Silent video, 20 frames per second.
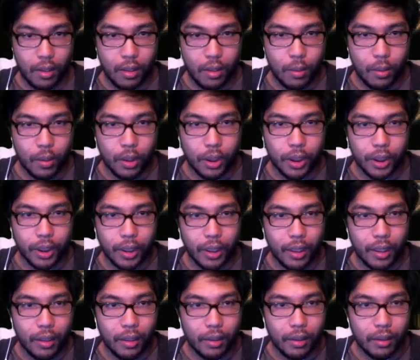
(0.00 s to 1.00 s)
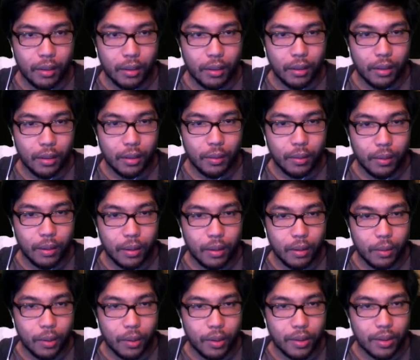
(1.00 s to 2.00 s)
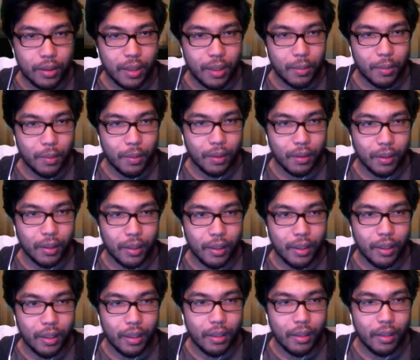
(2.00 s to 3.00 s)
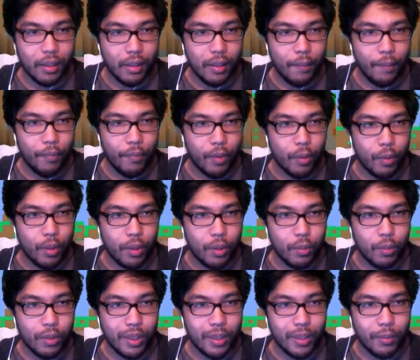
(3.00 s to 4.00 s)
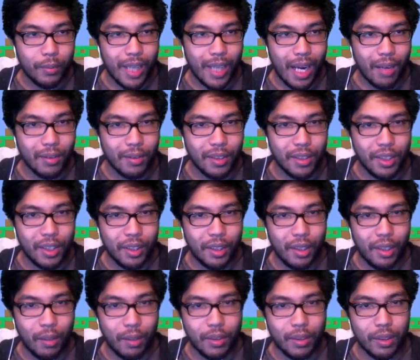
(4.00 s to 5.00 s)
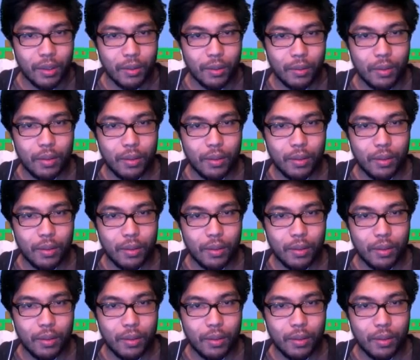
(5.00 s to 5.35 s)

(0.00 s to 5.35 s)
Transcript: Where's she at? Oh no, where's the cyberpunk lady at? Which which which house did she go to?